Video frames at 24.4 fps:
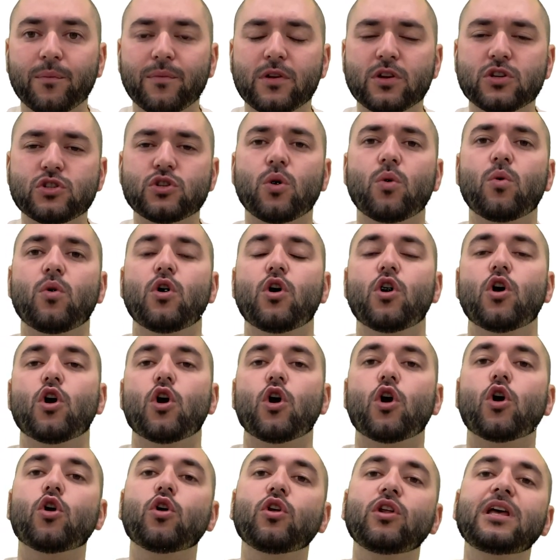So
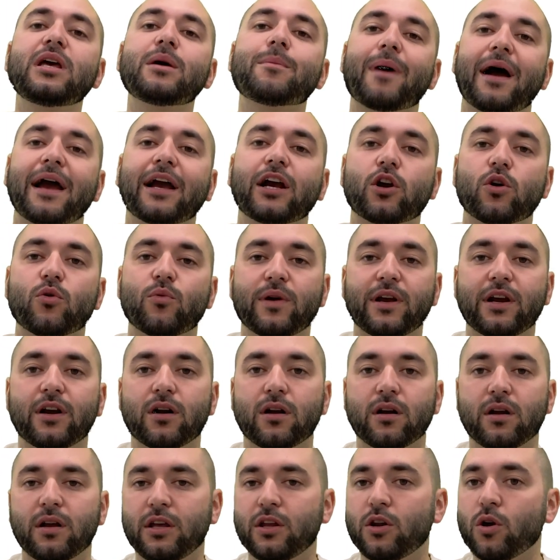early in my
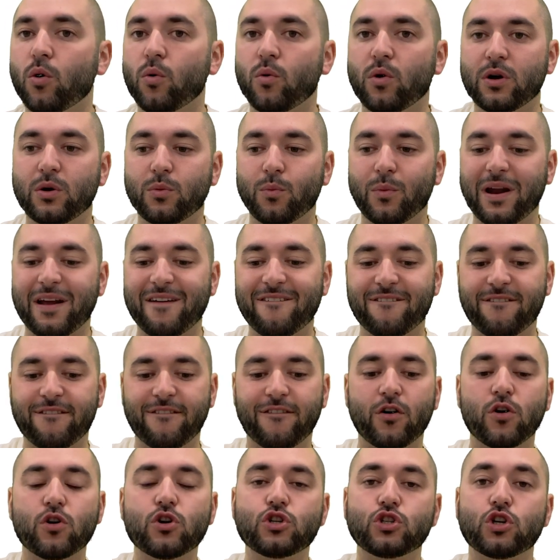career, when I
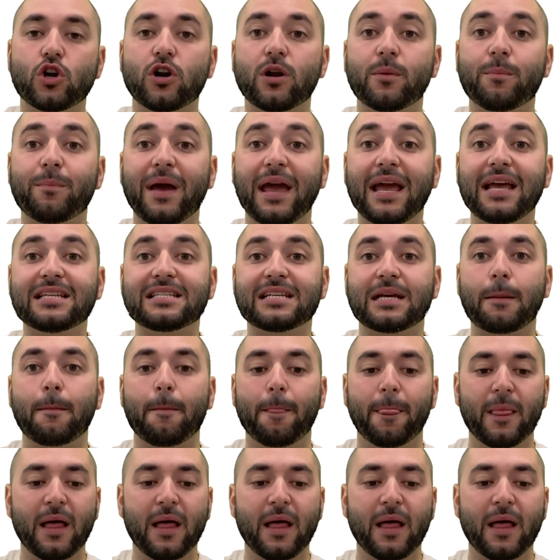first started painting,